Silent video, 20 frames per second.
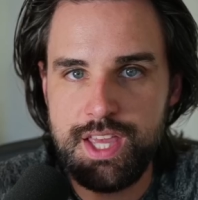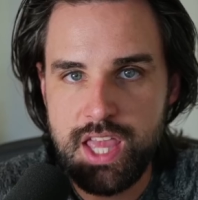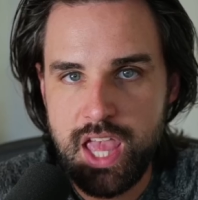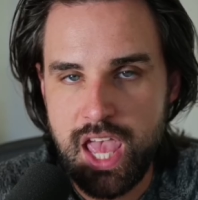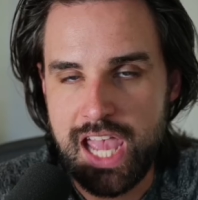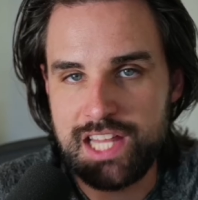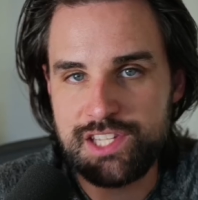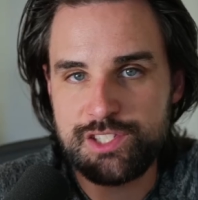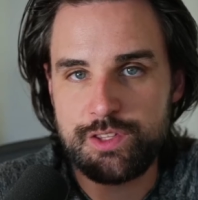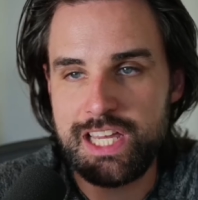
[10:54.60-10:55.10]

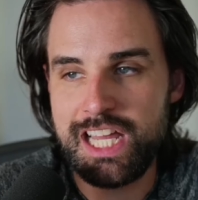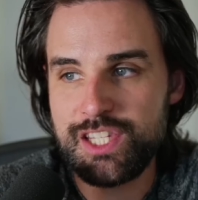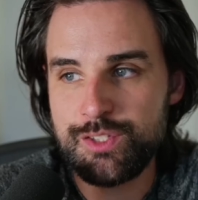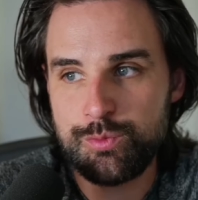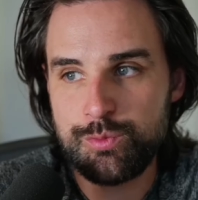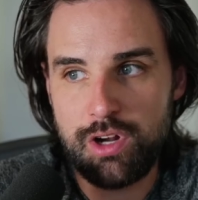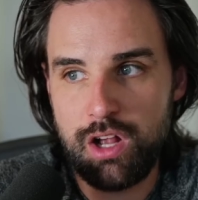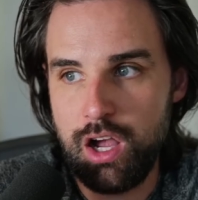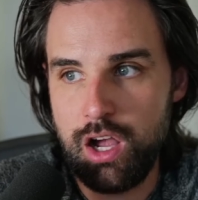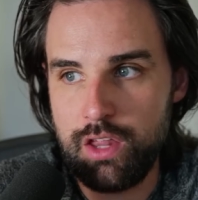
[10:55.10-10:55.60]
And so that's
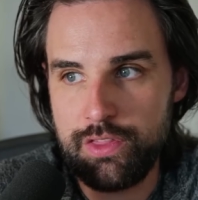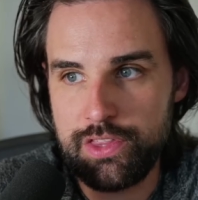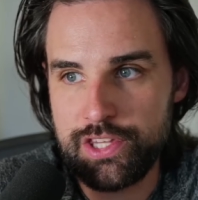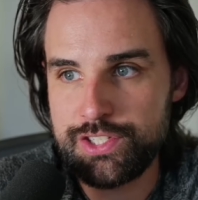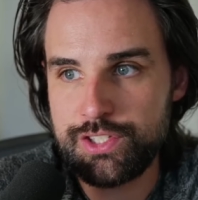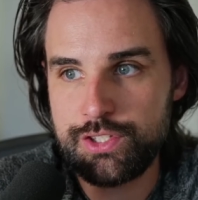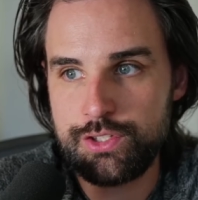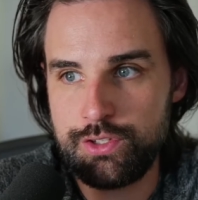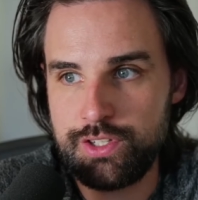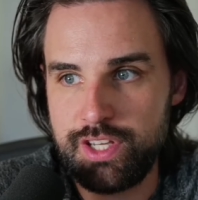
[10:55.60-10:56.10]
where all
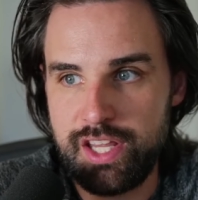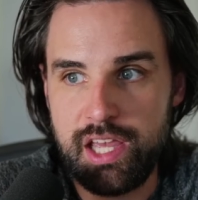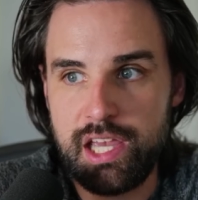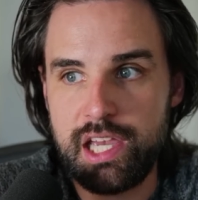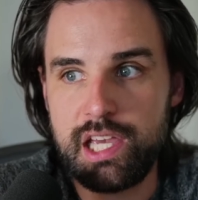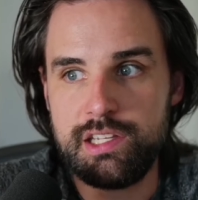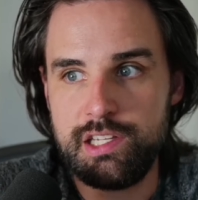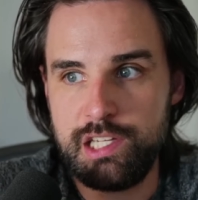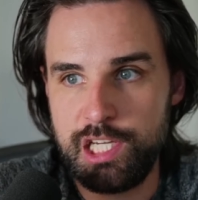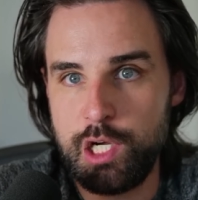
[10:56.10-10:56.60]
this could
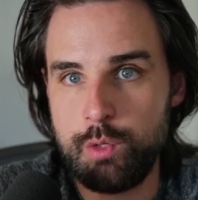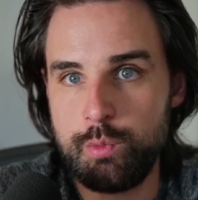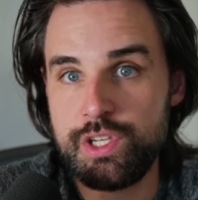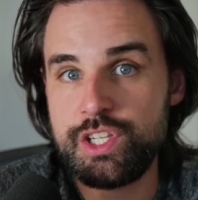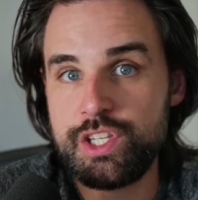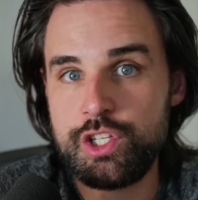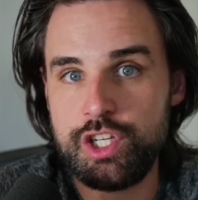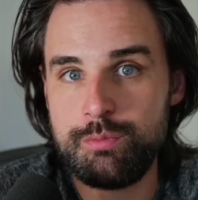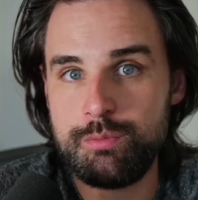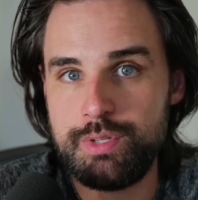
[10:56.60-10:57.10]
head. You know, we
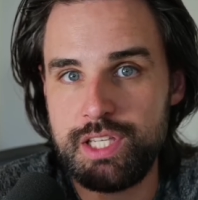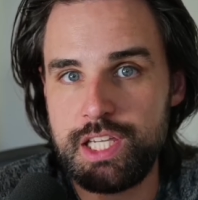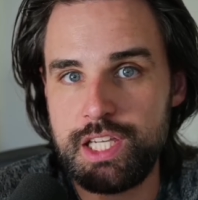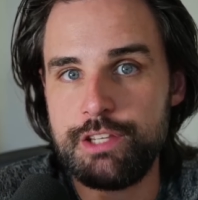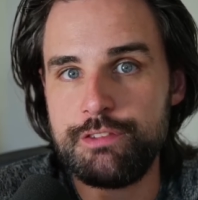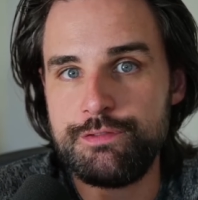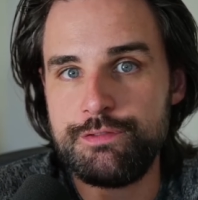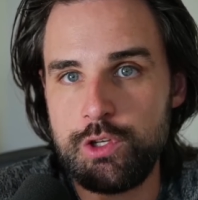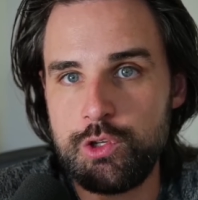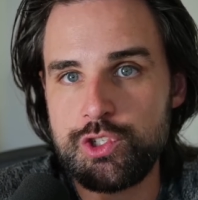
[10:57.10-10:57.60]
could be in
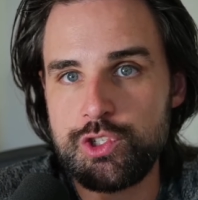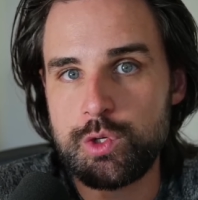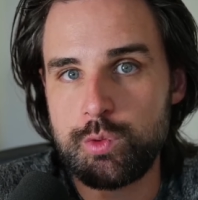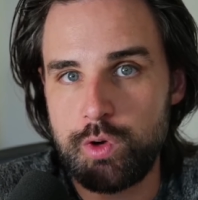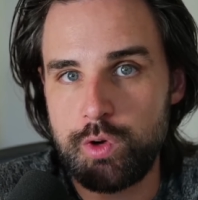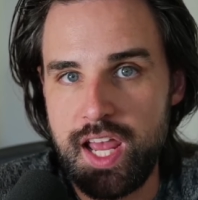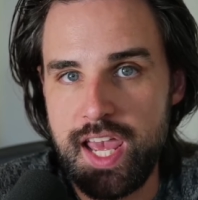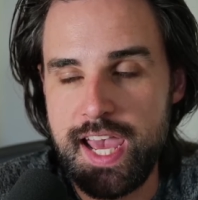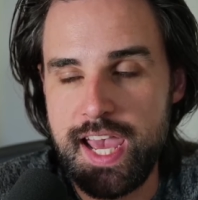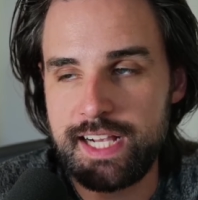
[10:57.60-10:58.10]
a future
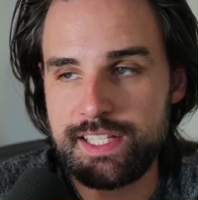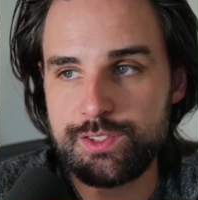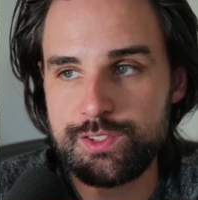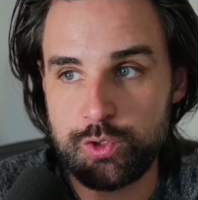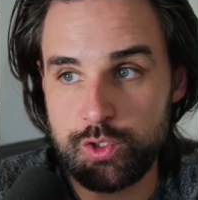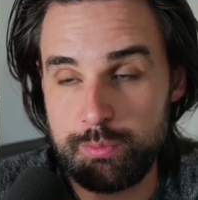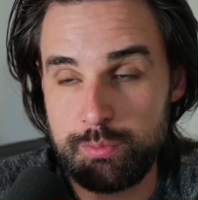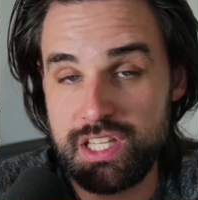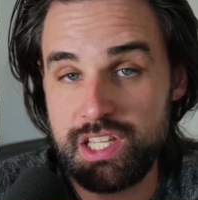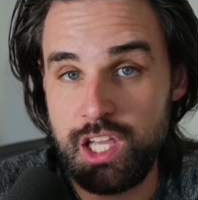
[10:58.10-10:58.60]
where X
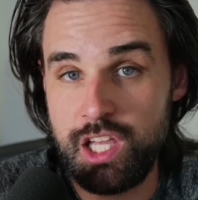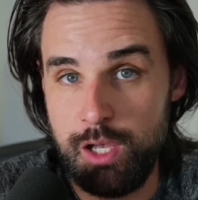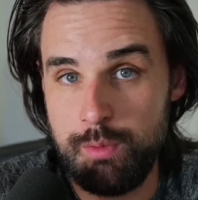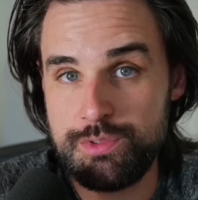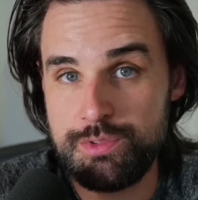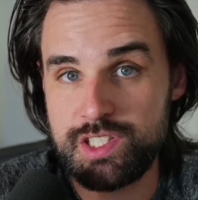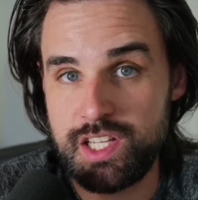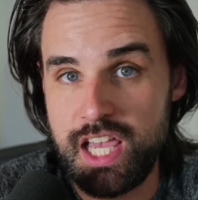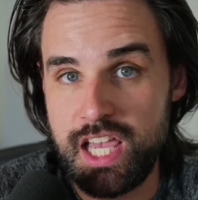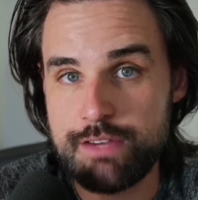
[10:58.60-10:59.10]
sort of
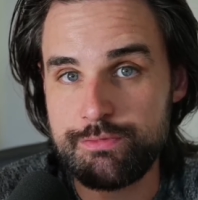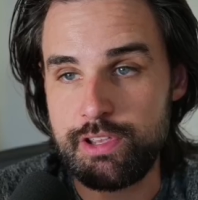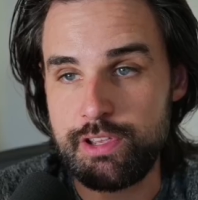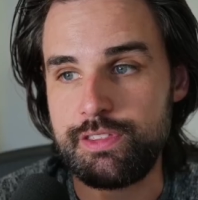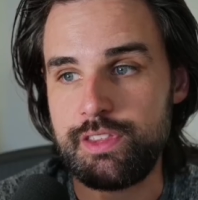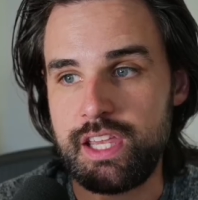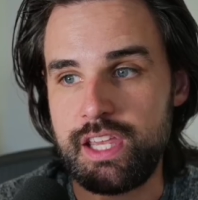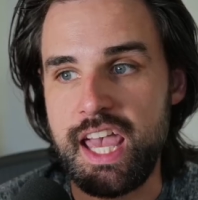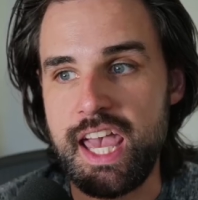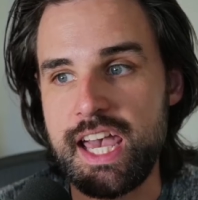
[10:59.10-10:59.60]
becomes an
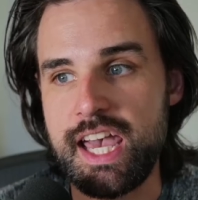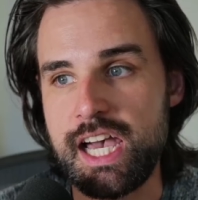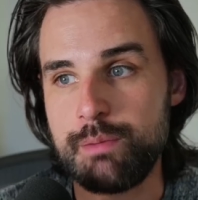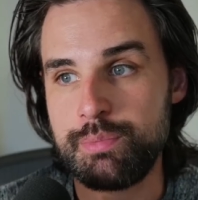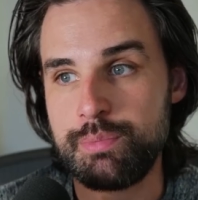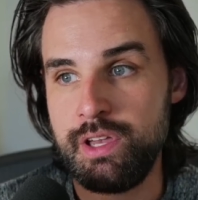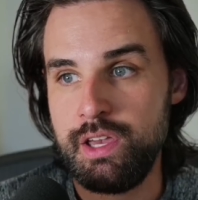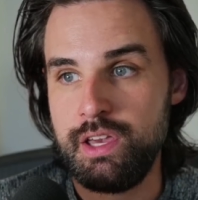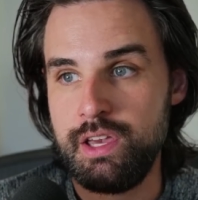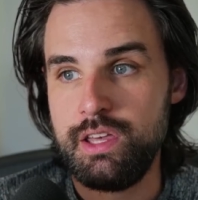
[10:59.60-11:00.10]
everything app
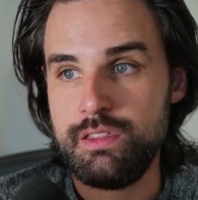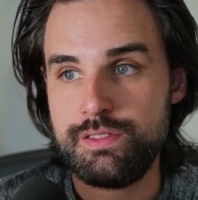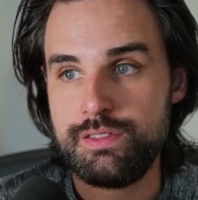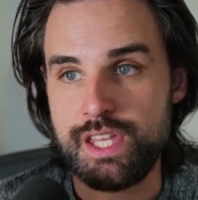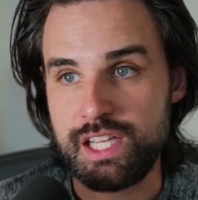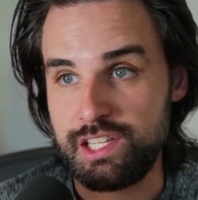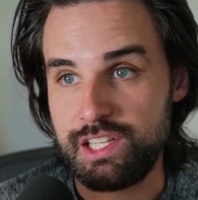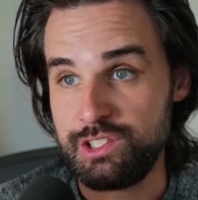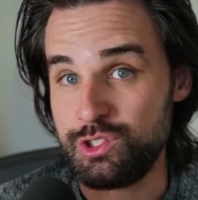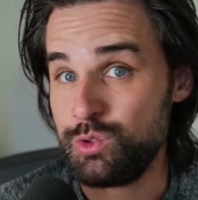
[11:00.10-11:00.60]

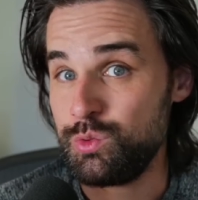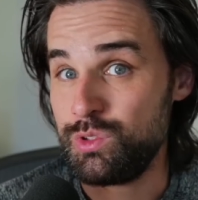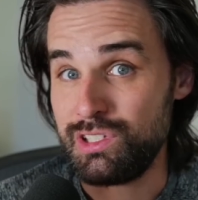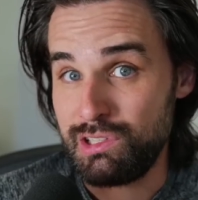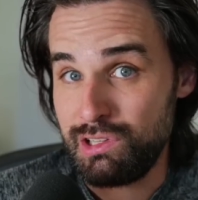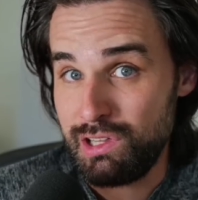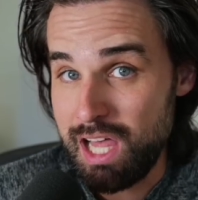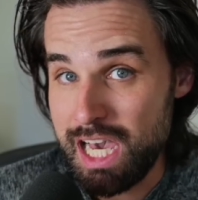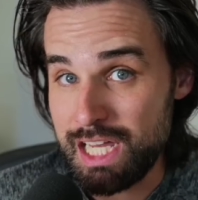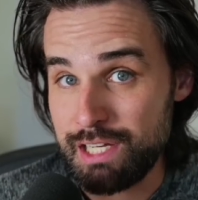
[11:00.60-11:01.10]
that can do a
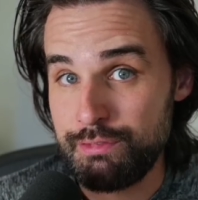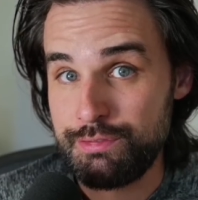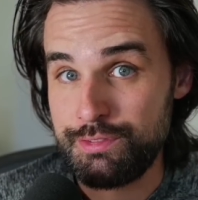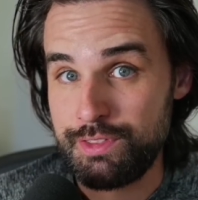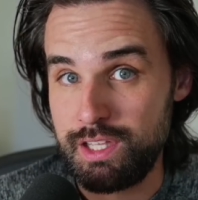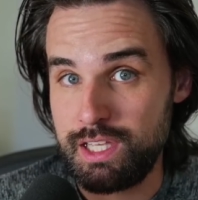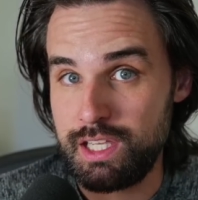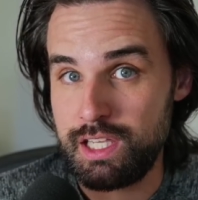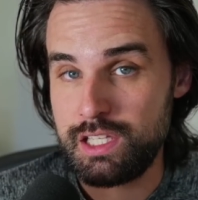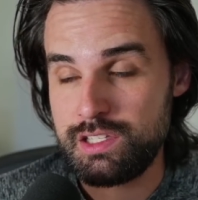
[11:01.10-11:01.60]
lot of
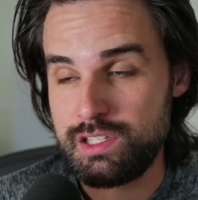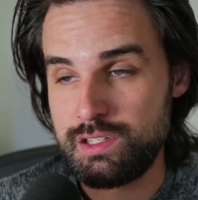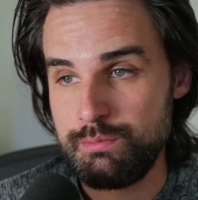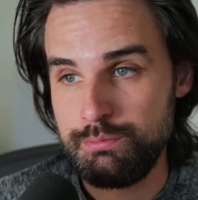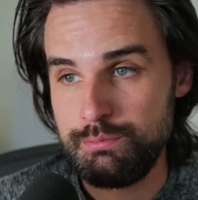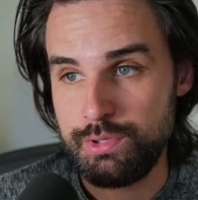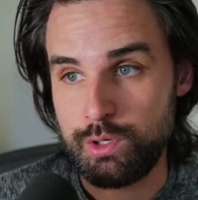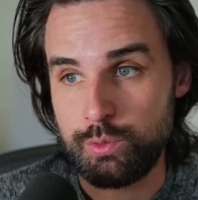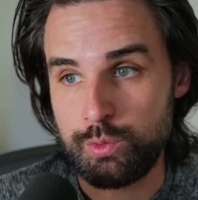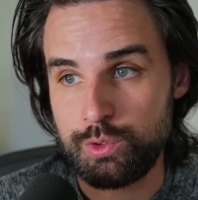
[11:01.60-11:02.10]
things,
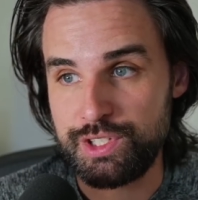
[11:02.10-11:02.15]
but really